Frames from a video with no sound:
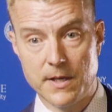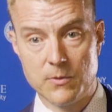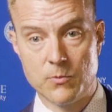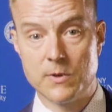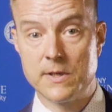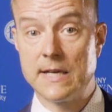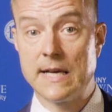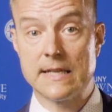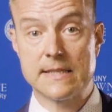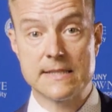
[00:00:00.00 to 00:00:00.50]

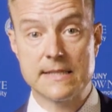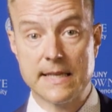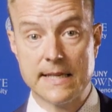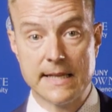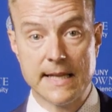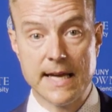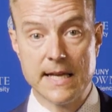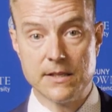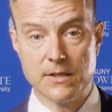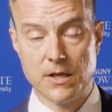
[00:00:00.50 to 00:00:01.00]
would not say
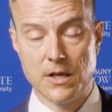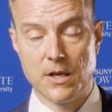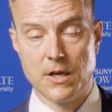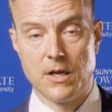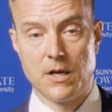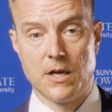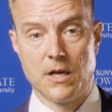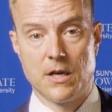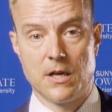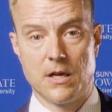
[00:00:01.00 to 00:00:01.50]
that.
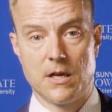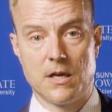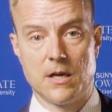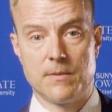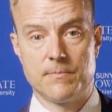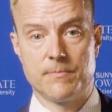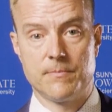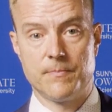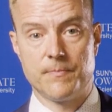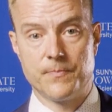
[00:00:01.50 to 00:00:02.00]

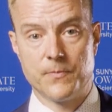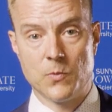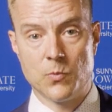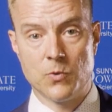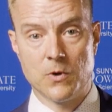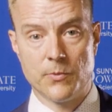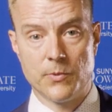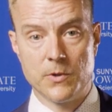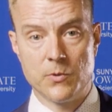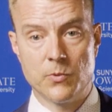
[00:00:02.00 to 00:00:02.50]

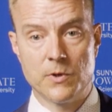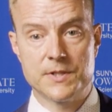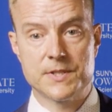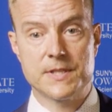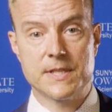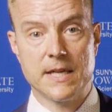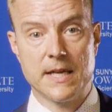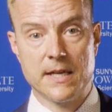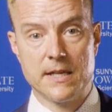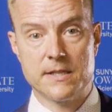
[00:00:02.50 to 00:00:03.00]
What we would
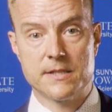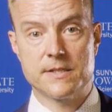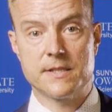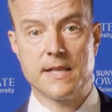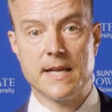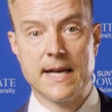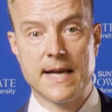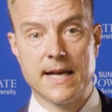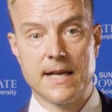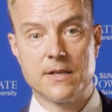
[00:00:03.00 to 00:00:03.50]
say is
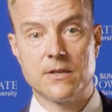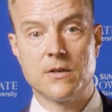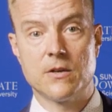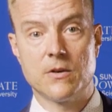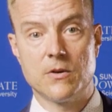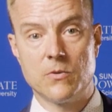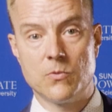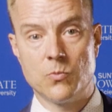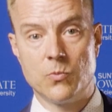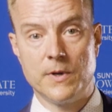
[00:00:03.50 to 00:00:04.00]
that
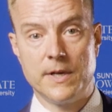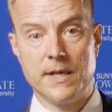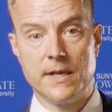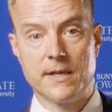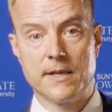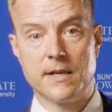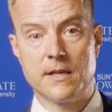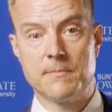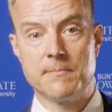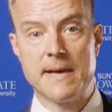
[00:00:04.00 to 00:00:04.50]
we
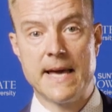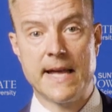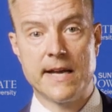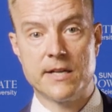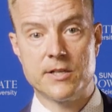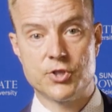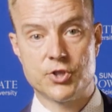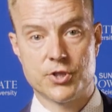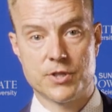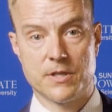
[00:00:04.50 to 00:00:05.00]
can
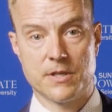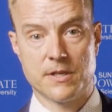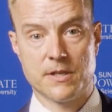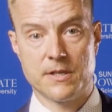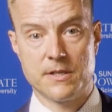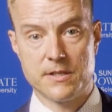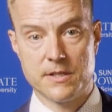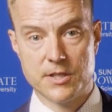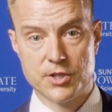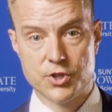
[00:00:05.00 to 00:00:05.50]
manage a
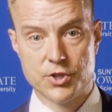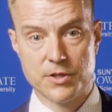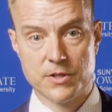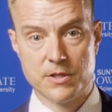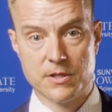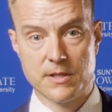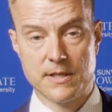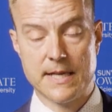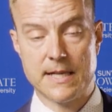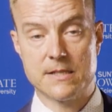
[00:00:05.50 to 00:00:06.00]

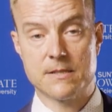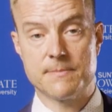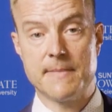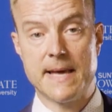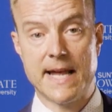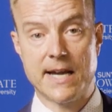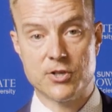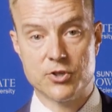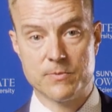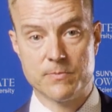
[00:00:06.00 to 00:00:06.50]
condition that's
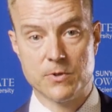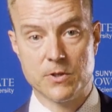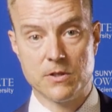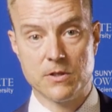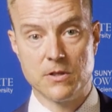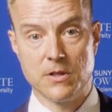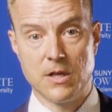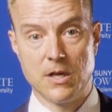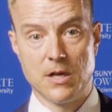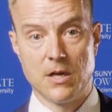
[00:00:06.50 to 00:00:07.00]

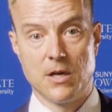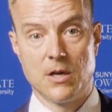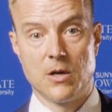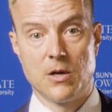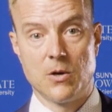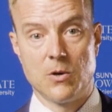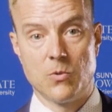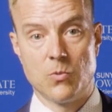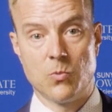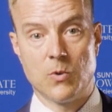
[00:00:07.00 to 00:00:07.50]
manageable
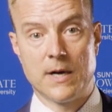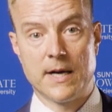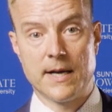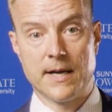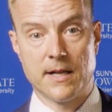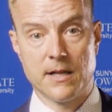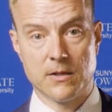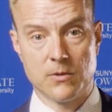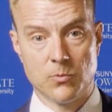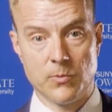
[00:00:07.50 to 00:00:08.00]

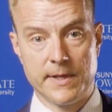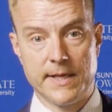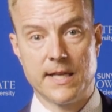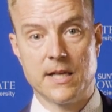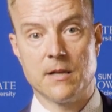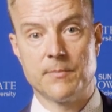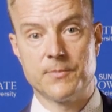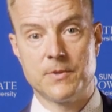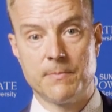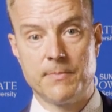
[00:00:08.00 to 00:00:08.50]
while we
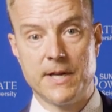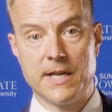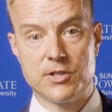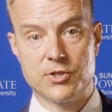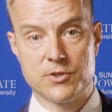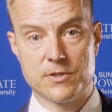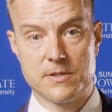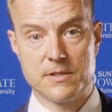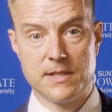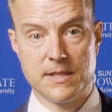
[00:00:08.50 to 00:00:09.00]
help the
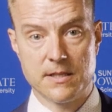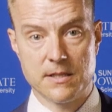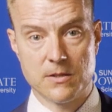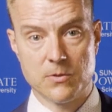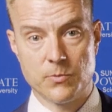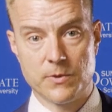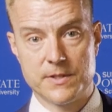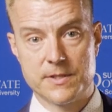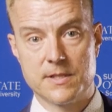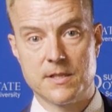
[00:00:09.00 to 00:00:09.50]
patient
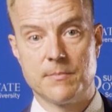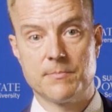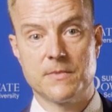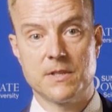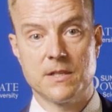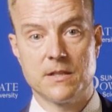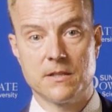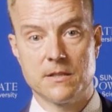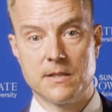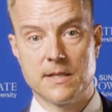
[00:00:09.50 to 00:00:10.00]
deal with
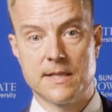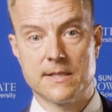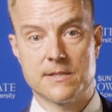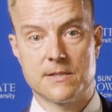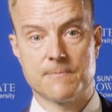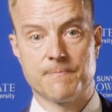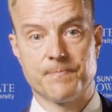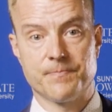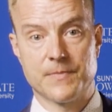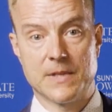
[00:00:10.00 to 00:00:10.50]
something
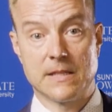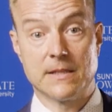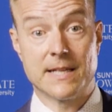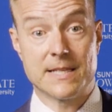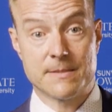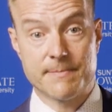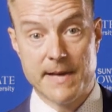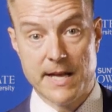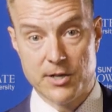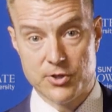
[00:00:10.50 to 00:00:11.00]
that's
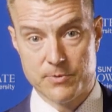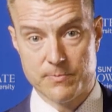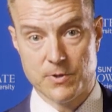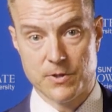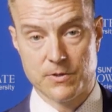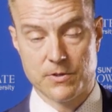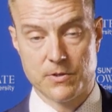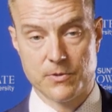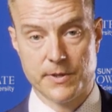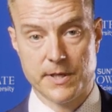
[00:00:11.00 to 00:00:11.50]
less
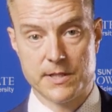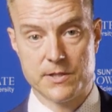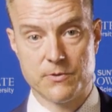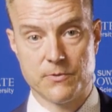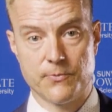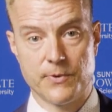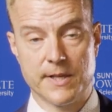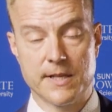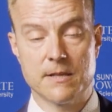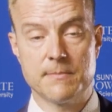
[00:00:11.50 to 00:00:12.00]
manageable. Okay, so
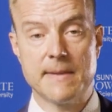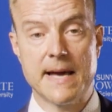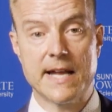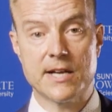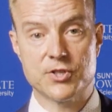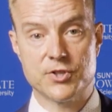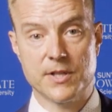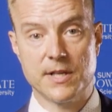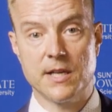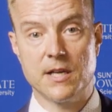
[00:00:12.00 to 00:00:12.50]
if we can
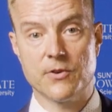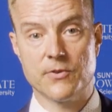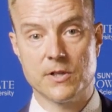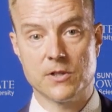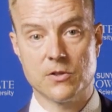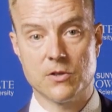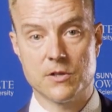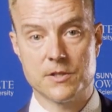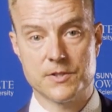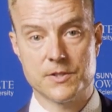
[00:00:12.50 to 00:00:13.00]
manage the hearing
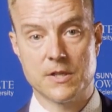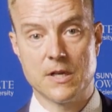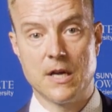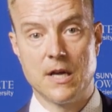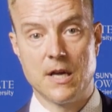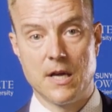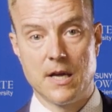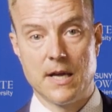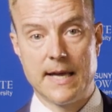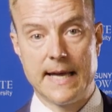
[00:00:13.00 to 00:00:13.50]
loss,
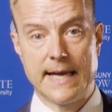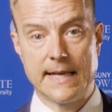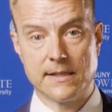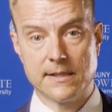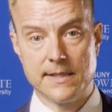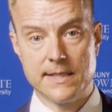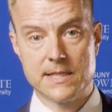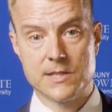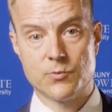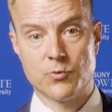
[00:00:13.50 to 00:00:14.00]
at
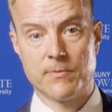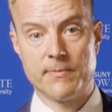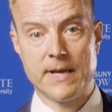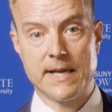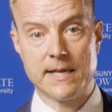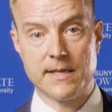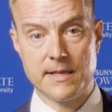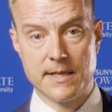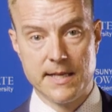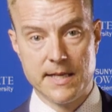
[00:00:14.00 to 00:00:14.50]
least we're
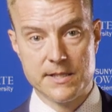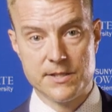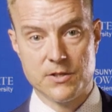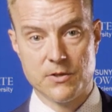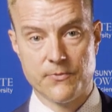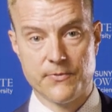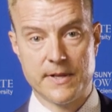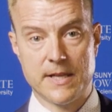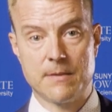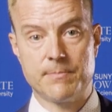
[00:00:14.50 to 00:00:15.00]
making it
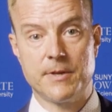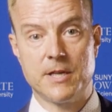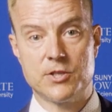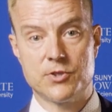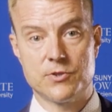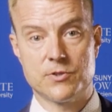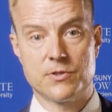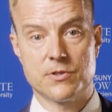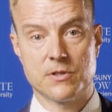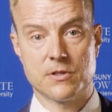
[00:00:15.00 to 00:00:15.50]
easier for that
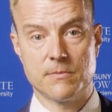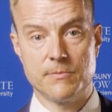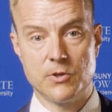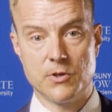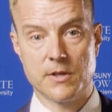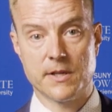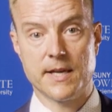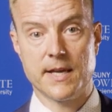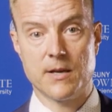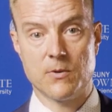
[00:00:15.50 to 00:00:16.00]
patient to
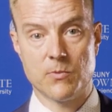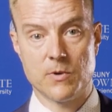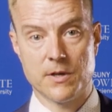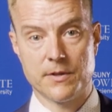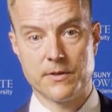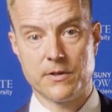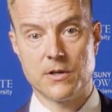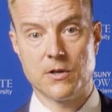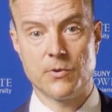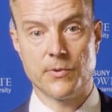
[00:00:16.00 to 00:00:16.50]
communicate while
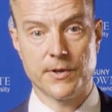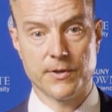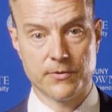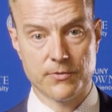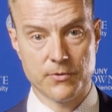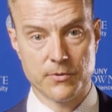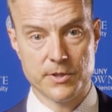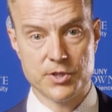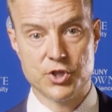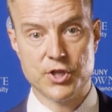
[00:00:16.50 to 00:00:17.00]
they're going
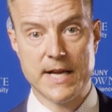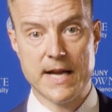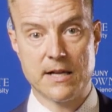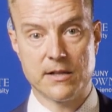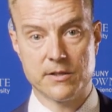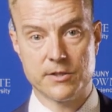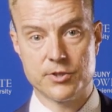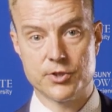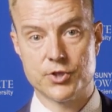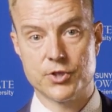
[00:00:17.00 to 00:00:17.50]
through a
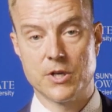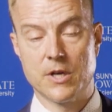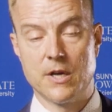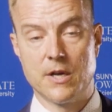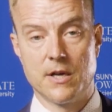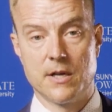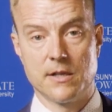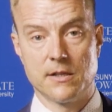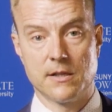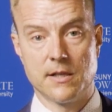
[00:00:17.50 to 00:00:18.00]
challenge
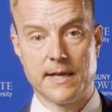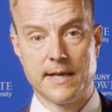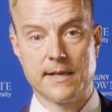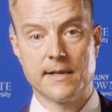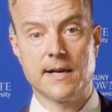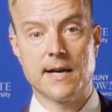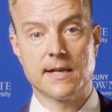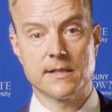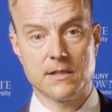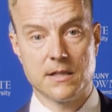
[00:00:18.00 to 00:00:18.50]
like
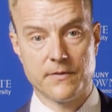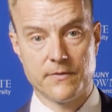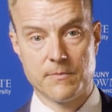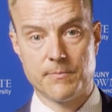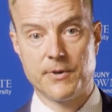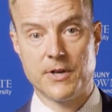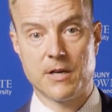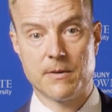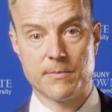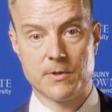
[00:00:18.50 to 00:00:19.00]
cognitive
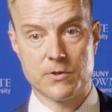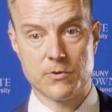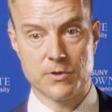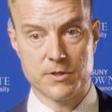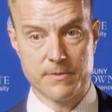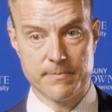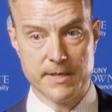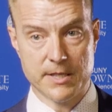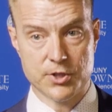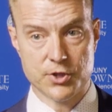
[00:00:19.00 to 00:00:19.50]
impairment or
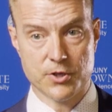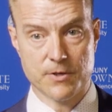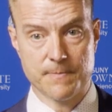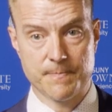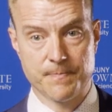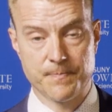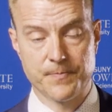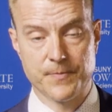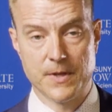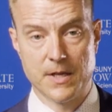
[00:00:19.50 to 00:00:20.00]
dementia.
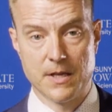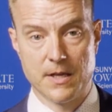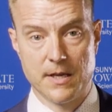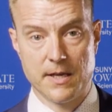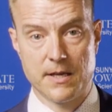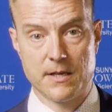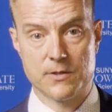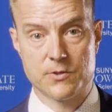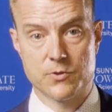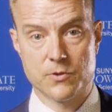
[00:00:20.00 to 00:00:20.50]

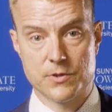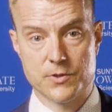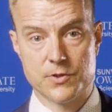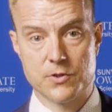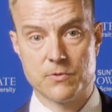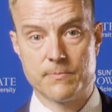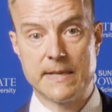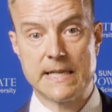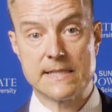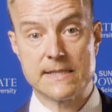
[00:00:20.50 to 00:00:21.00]
And it
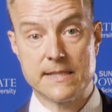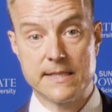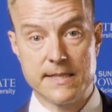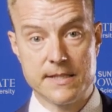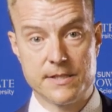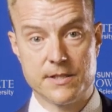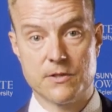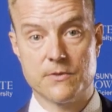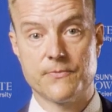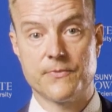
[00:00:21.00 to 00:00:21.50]
also makes it
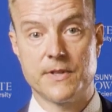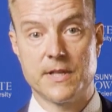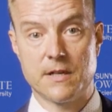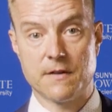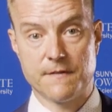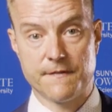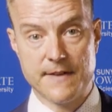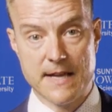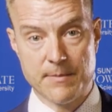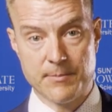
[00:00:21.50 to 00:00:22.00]
easier for
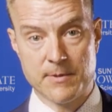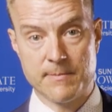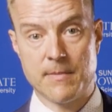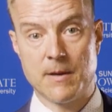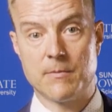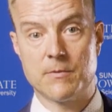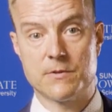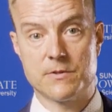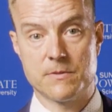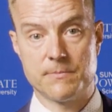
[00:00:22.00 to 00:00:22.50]
their family
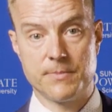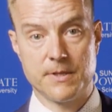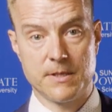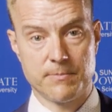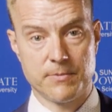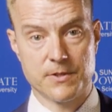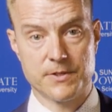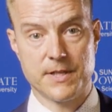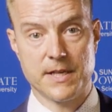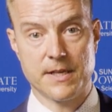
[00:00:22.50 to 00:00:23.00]
members and
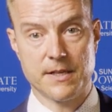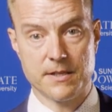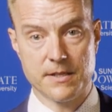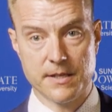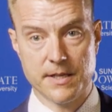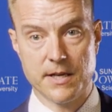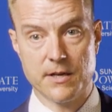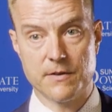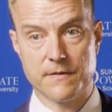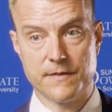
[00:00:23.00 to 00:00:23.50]
people taking
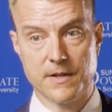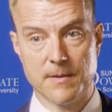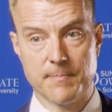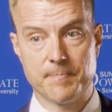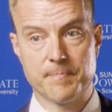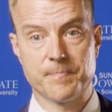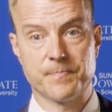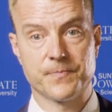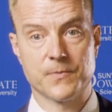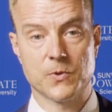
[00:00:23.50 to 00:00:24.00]
care of them.
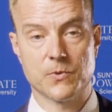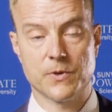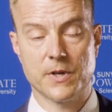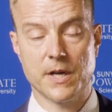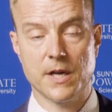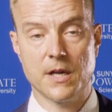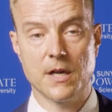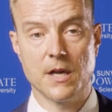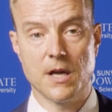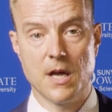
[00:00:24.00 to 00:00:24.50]
Okay,